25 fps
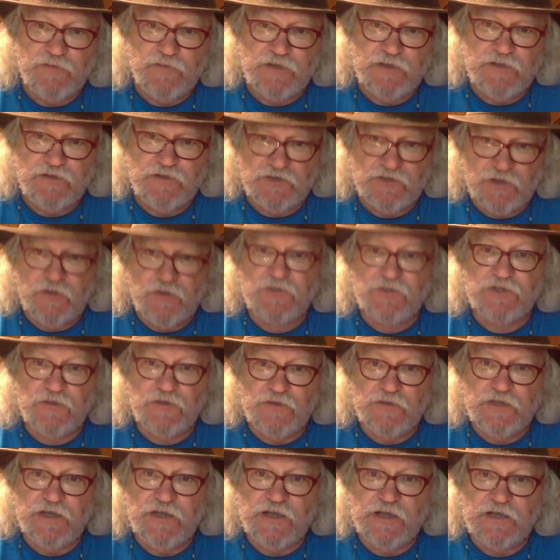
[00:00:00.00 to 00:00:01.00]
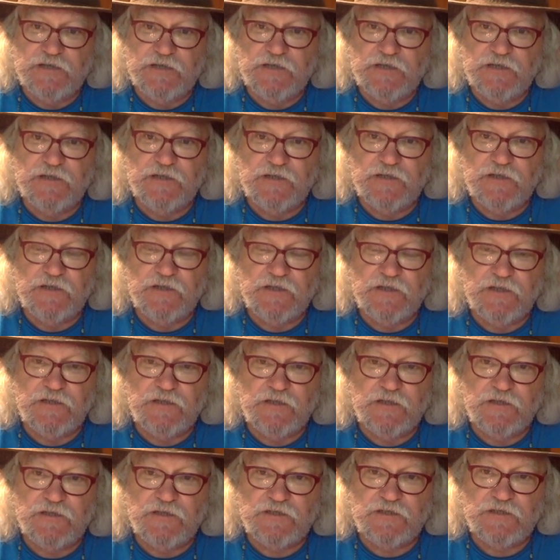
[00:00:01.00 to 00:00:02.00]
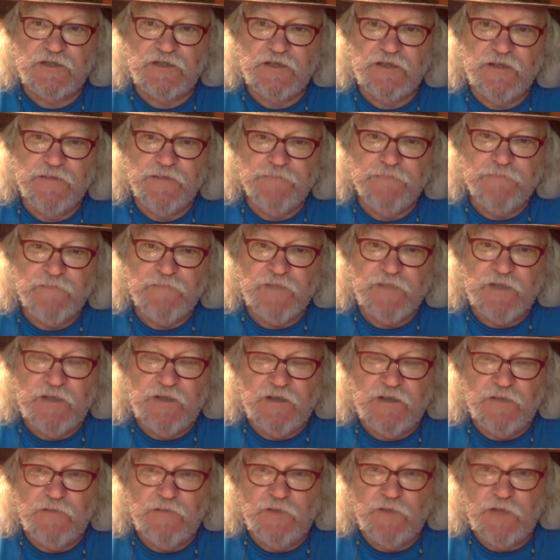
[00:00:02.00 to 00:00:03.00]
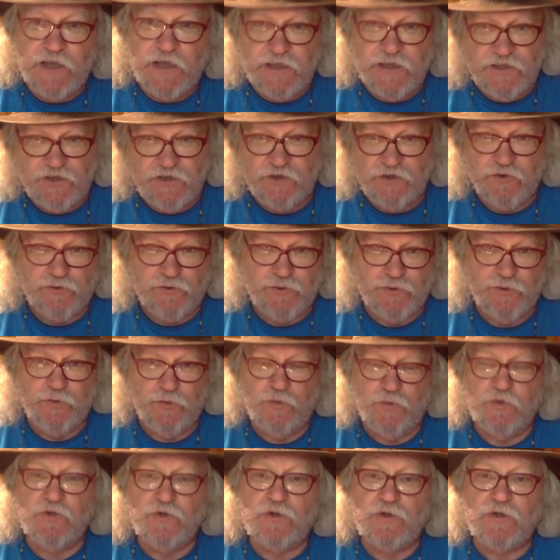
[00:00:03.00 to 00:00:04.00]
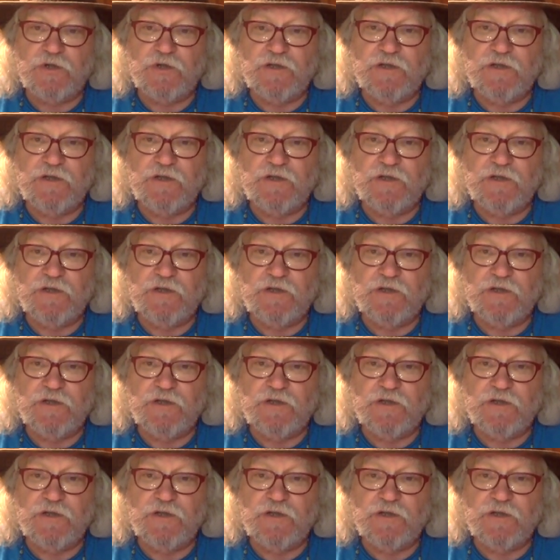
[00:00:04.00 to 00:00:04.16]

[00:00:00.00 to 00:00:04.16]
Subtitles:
but there's also the idea that this light crew work